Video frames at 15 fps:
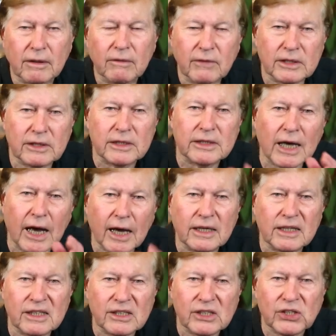This is
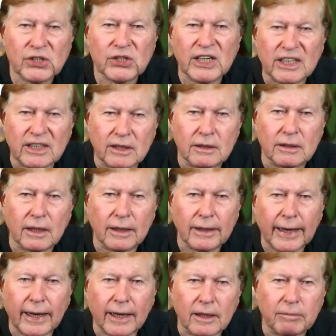unceded
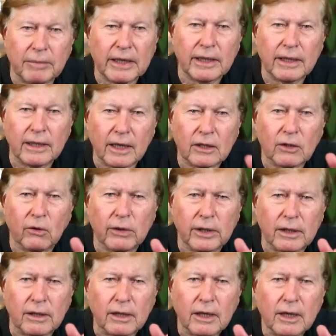land, meaning
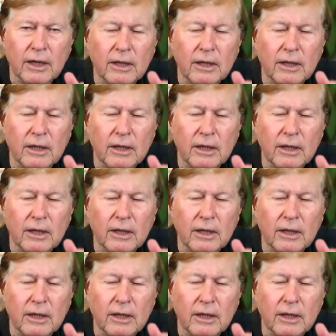according